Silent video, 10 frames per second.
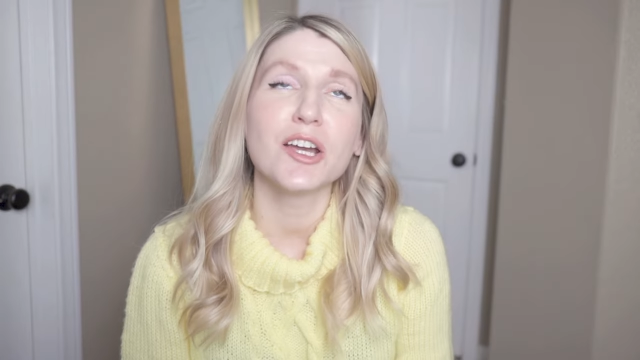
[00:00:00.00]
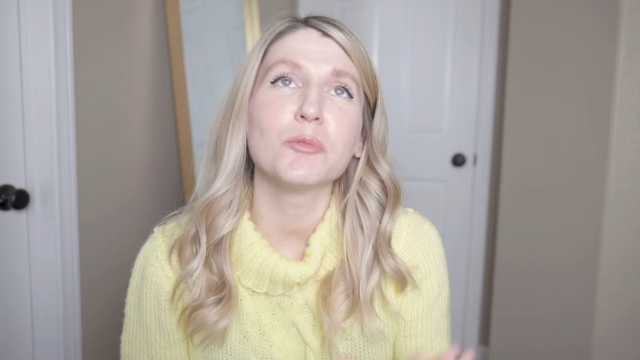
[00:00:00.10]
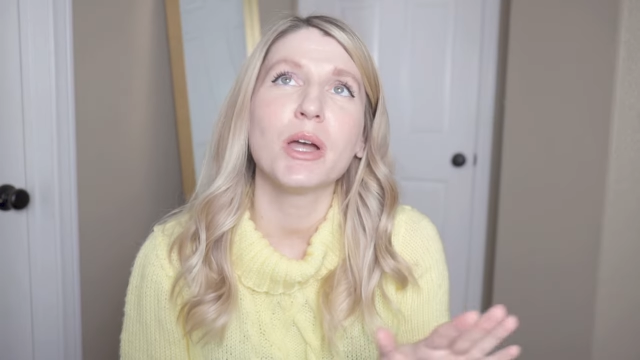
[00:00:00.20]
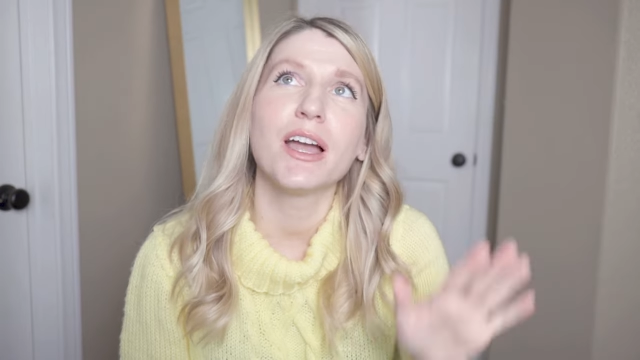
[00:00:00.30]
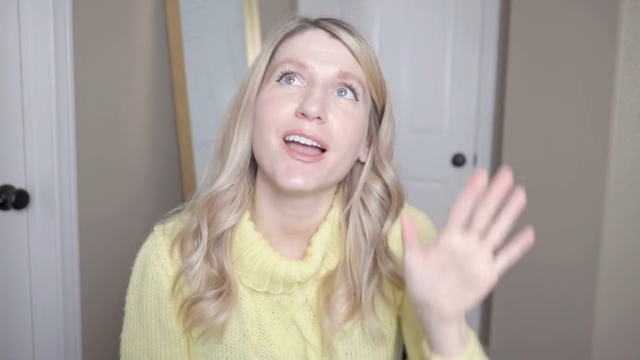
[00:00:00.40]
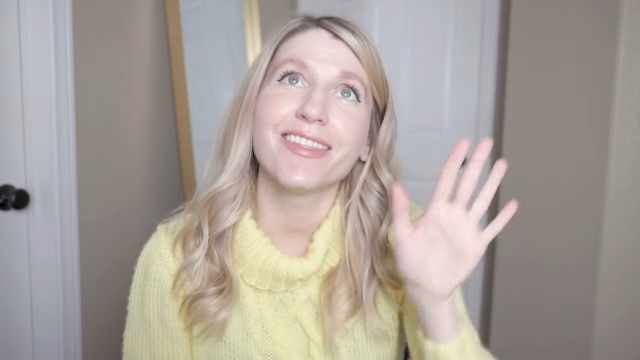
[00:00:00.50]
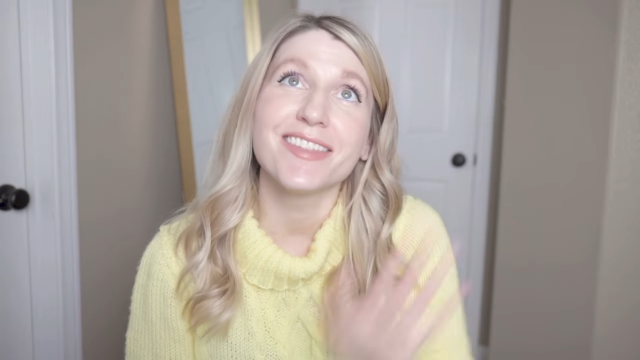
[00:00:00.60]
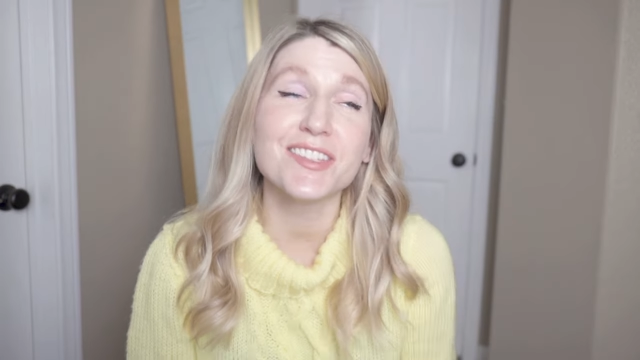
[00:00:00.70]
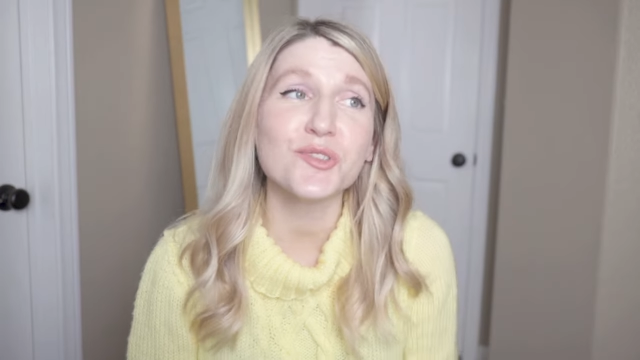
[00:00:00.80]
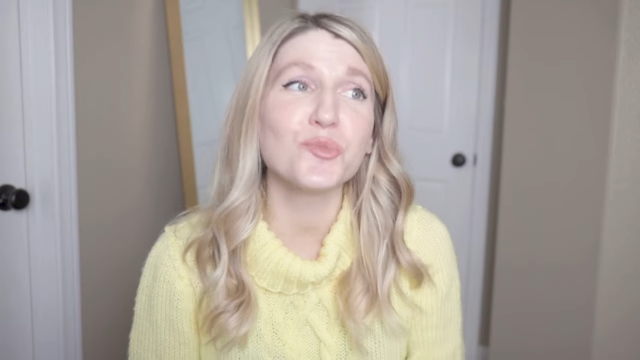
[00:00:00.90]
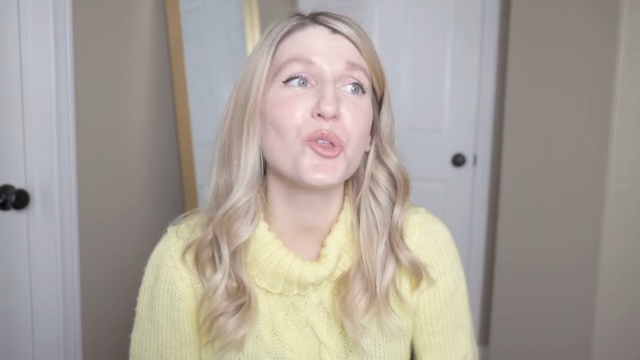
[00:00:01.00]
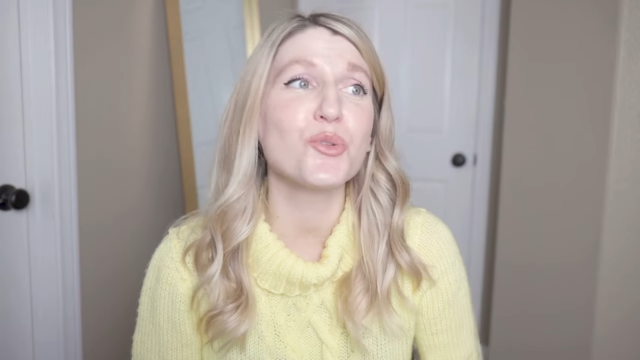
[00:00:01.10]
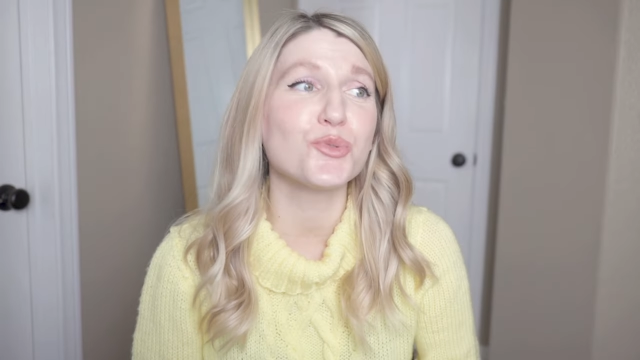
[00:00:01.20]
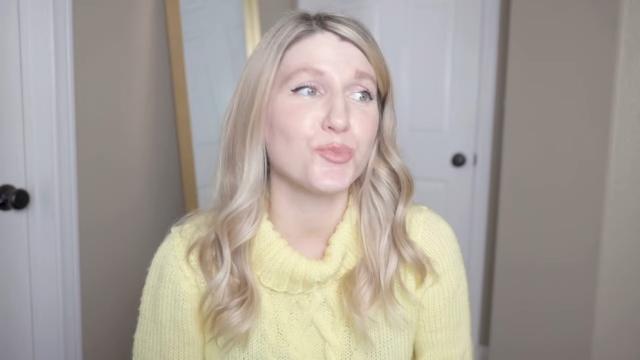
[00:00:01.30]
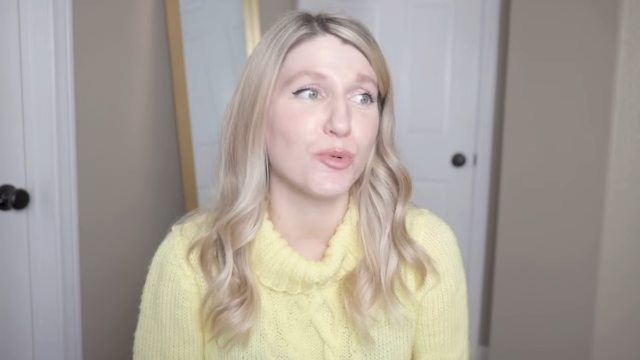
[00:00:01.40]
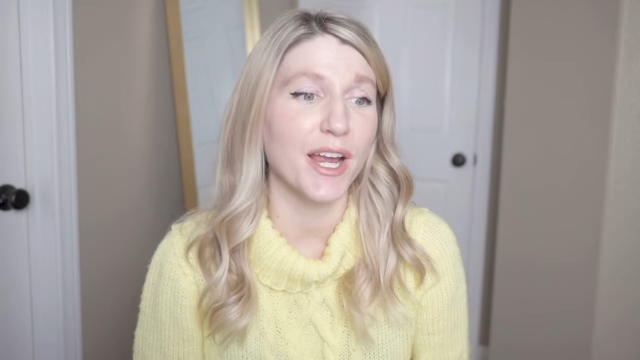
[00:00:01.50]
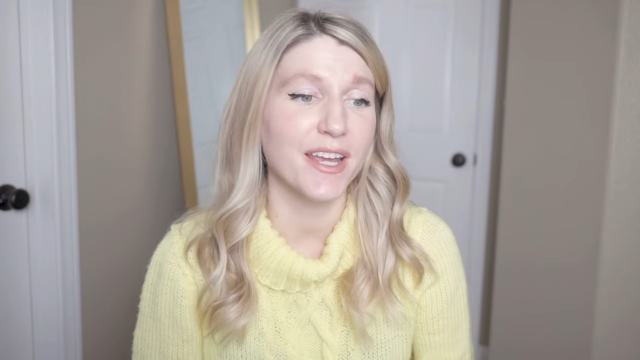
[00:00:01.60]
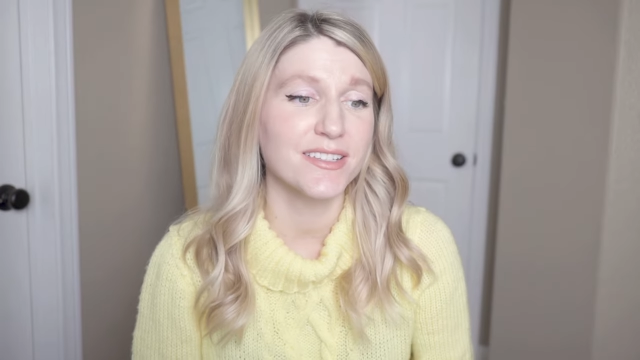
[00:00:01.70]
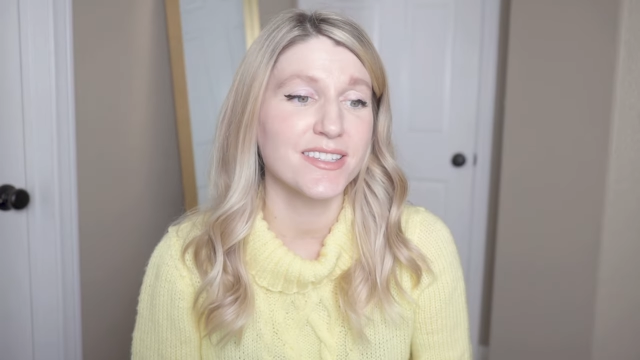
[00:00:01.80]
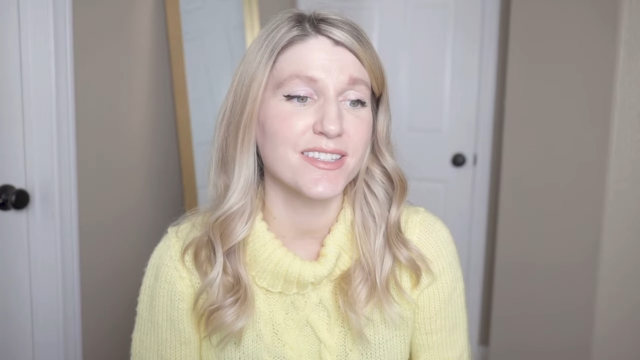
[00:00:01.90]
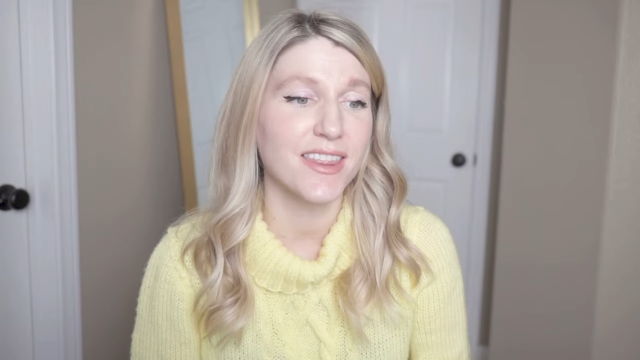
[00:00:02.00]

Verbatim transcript: up, this is one of those brands